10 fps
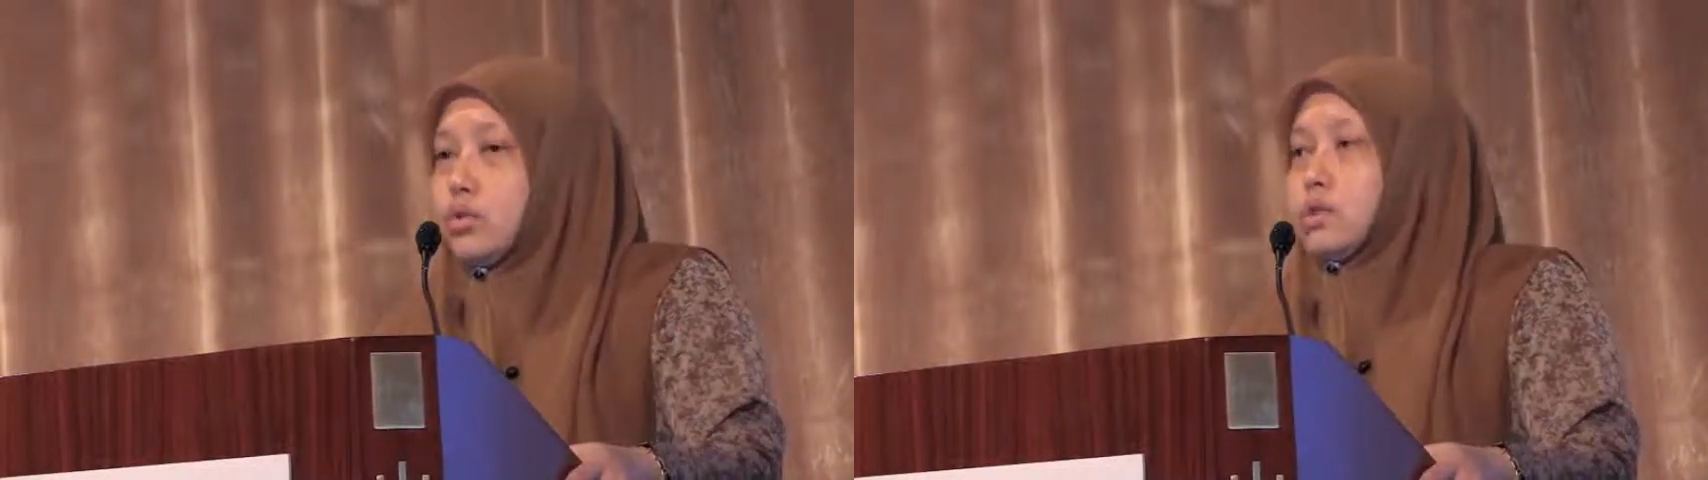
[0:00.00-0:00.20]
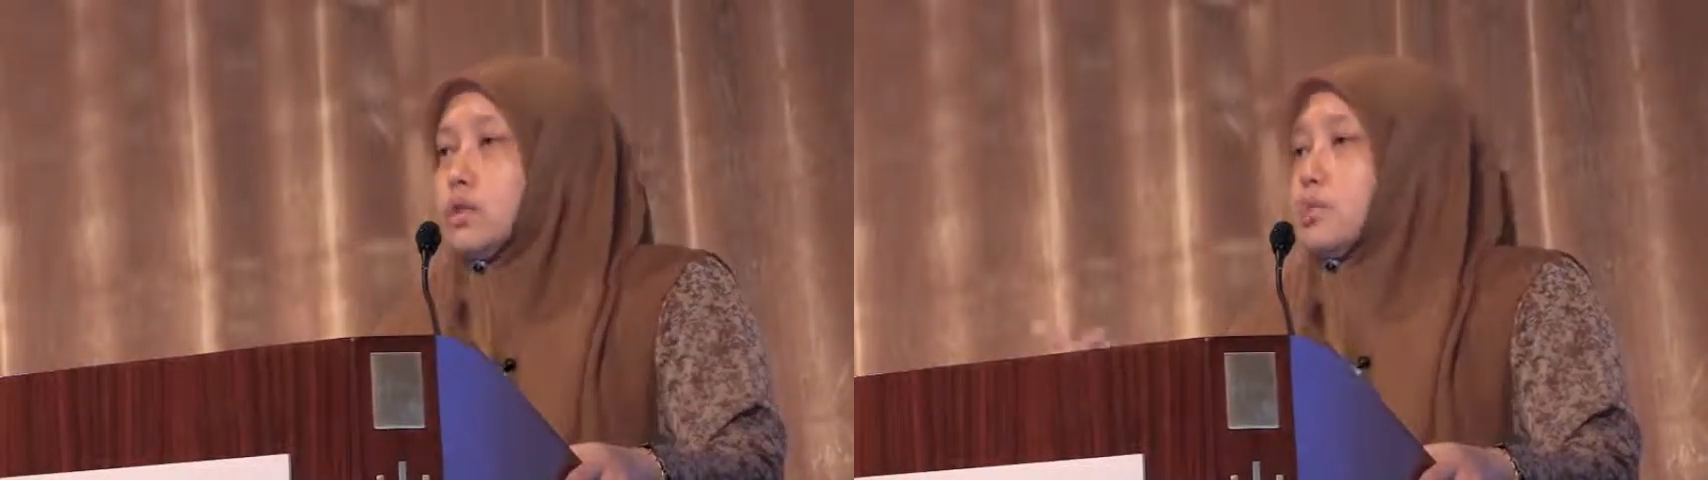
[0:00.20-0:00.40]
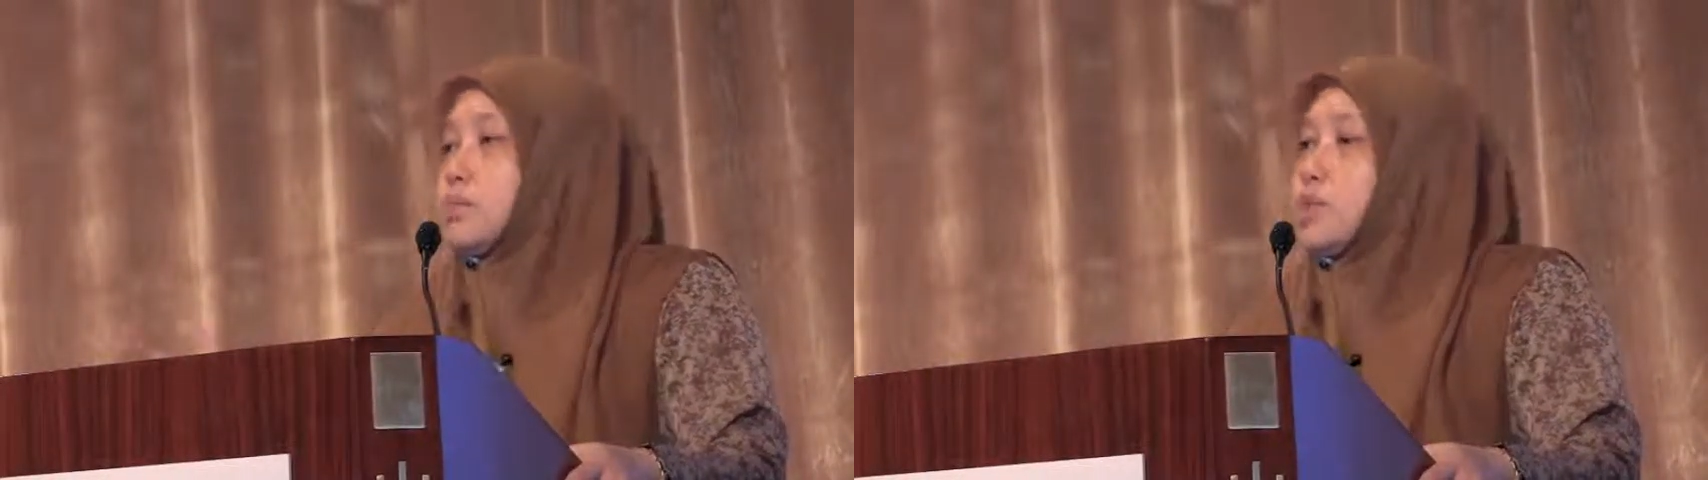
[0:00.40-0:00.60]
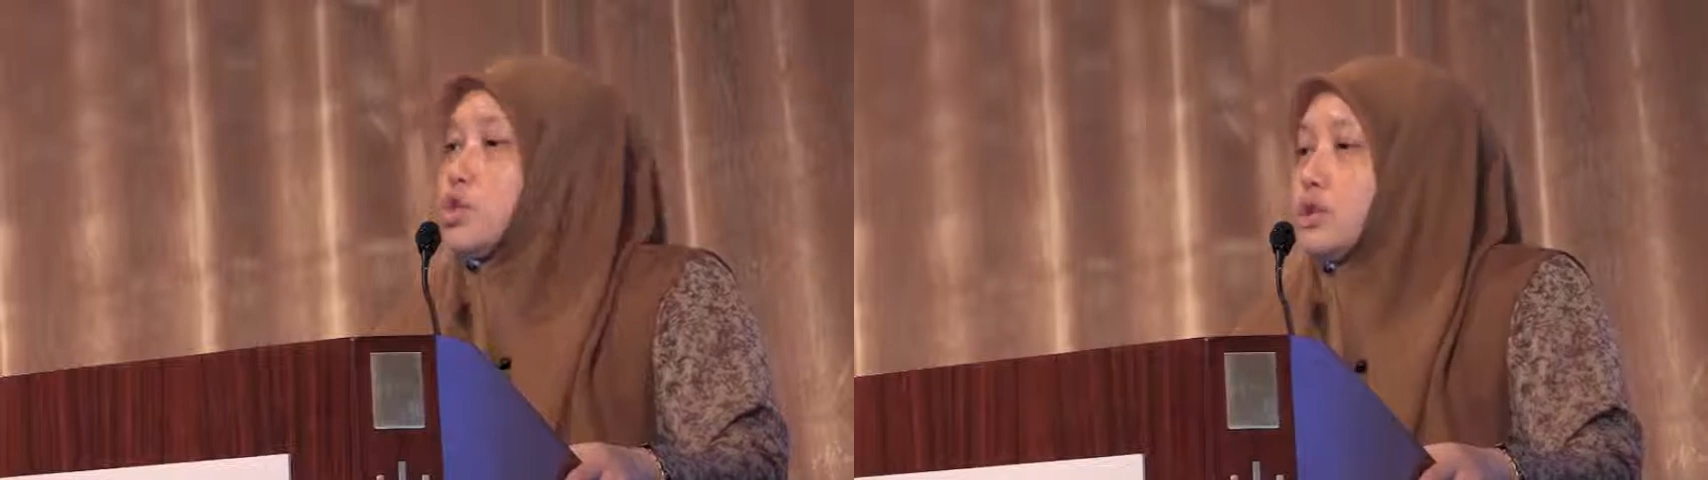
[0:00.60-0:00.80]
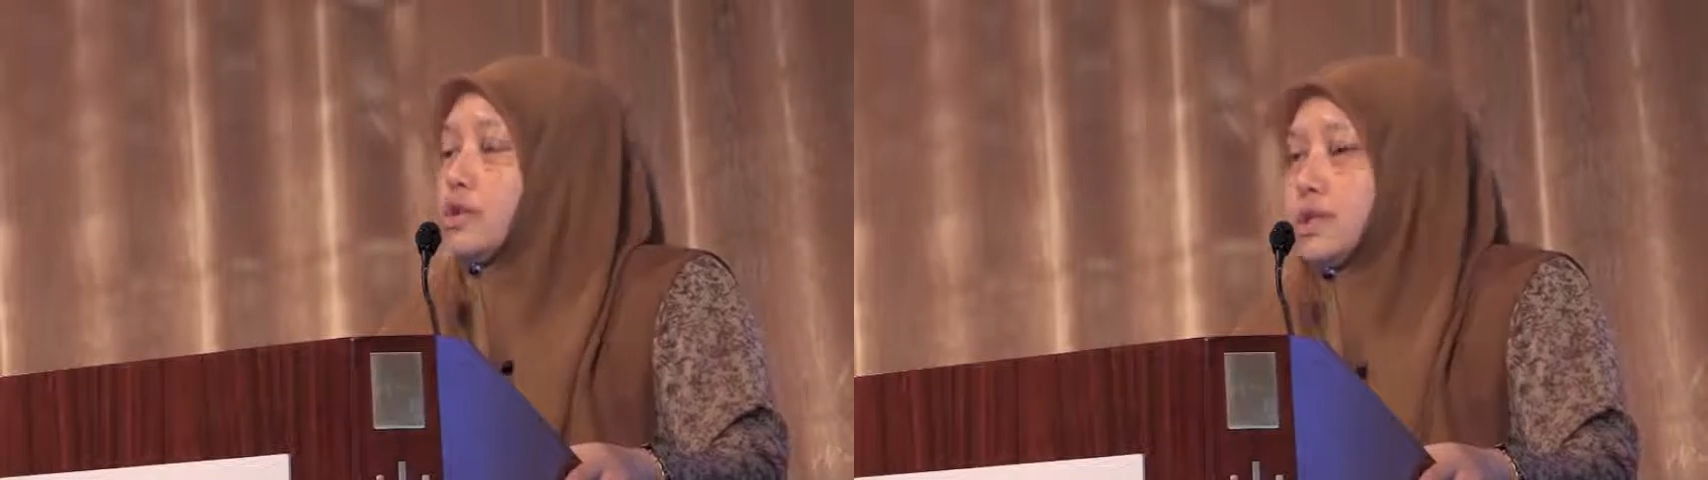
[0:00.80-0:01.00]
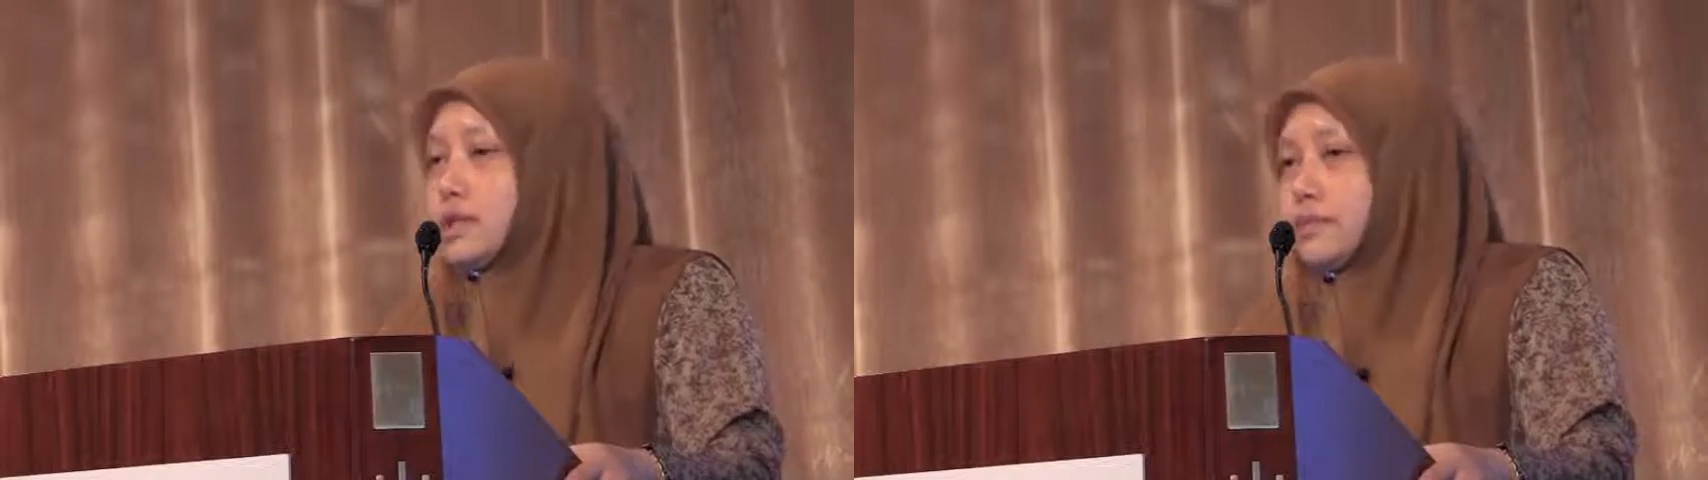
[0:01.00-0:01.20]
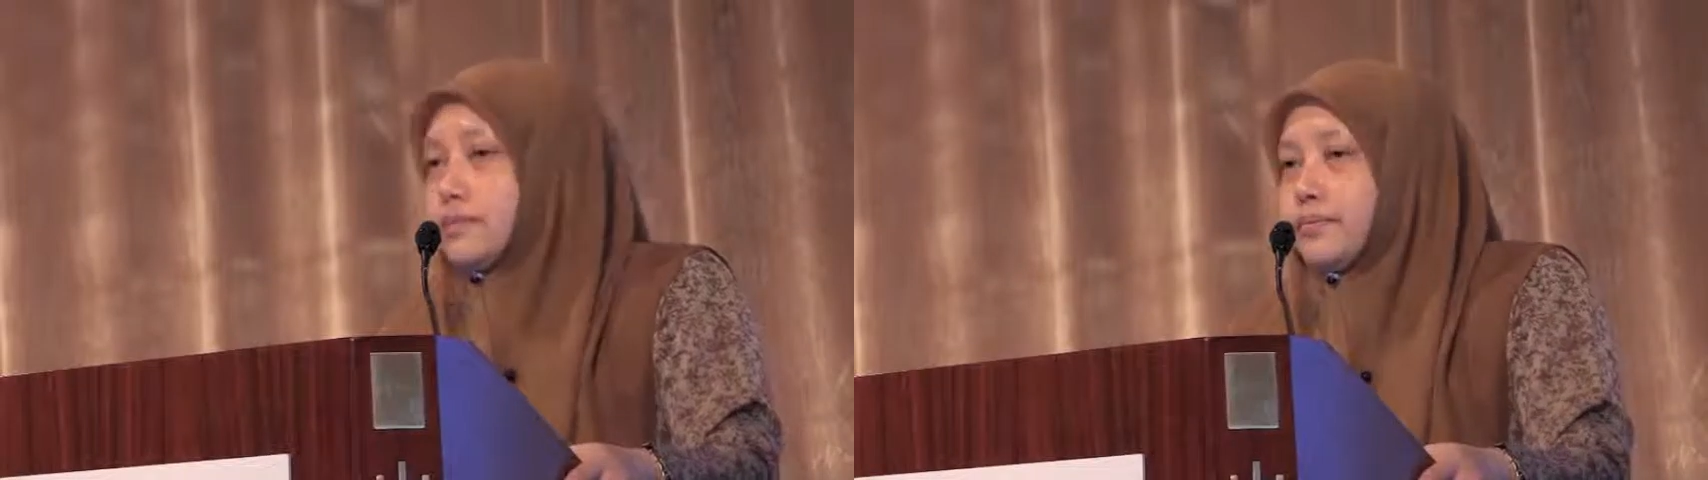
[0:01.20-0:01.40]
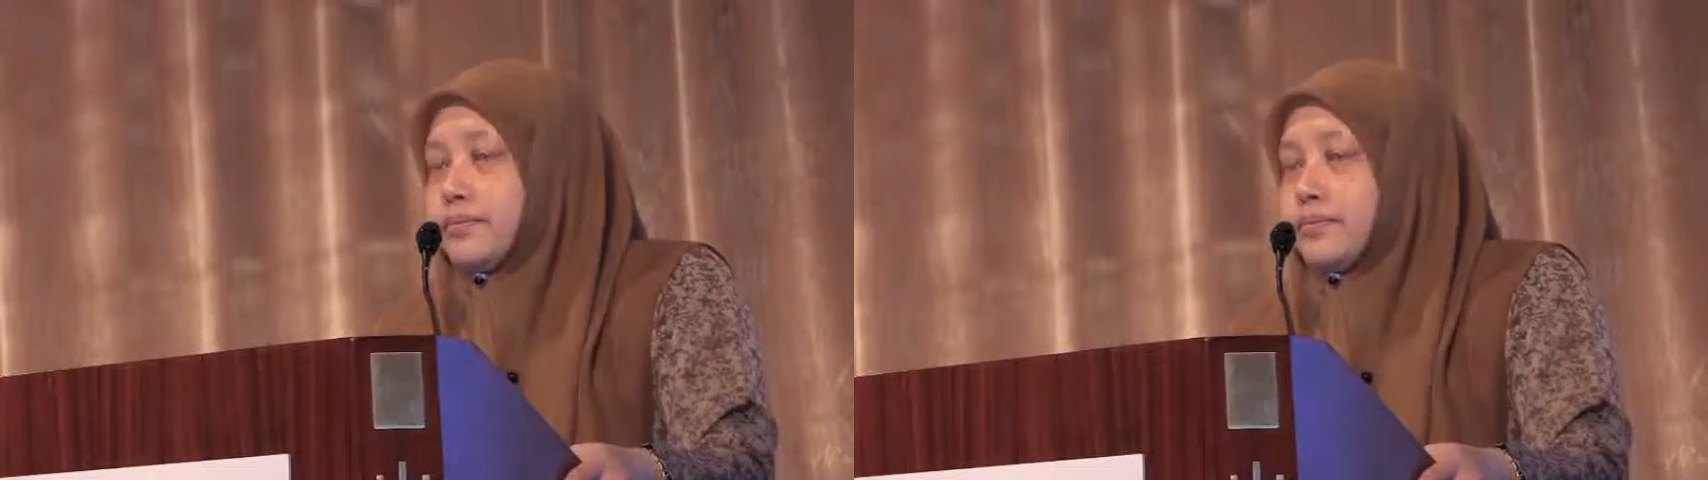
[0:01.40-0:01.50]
daughter with special needs.